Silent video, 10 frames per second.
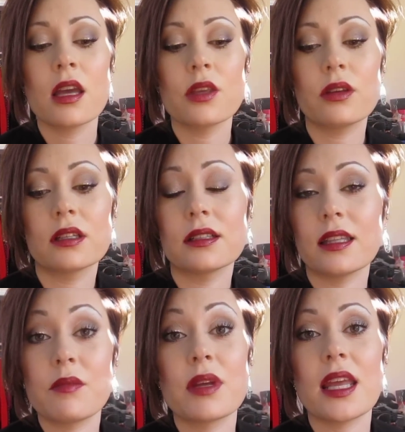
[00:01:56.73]
You can
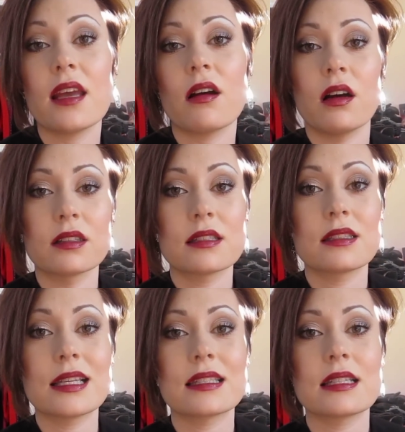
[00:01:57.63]
eliminate all the
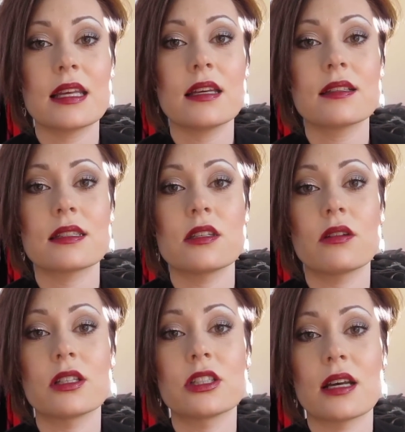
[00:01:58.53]
seasonings and you
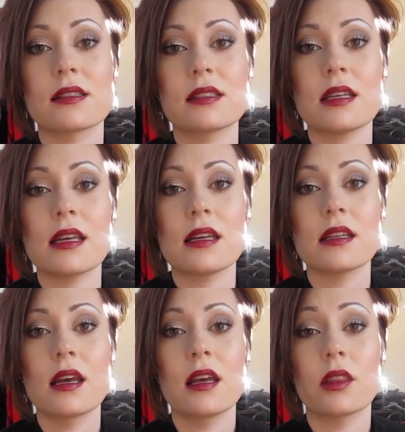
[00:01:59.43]
could just eat
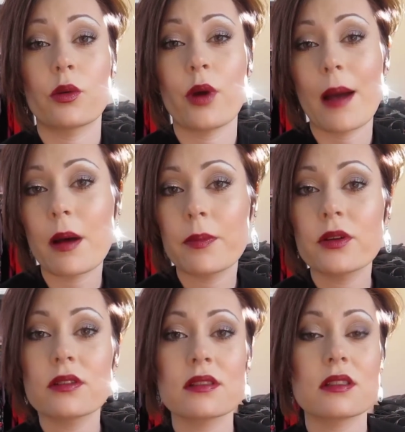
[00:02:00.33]
the crab
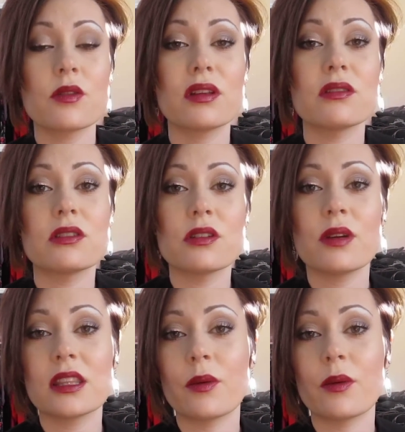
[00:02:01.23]
apples. You can do it the